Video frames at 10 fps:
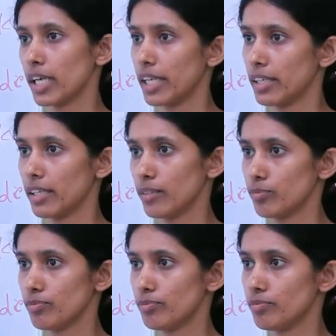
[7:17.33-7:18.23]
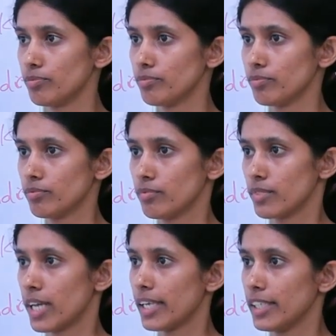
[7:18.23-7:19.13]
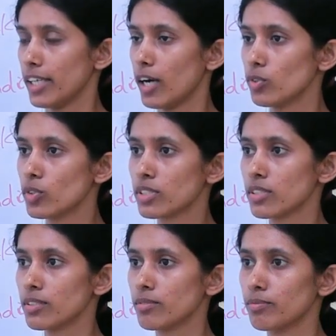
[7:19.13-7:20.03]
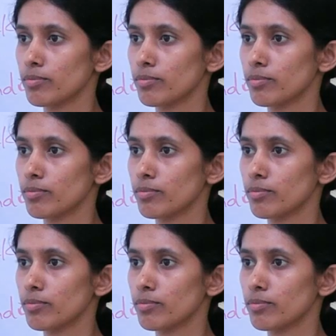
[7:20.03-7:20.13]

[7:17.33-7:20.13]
area. Any doubts?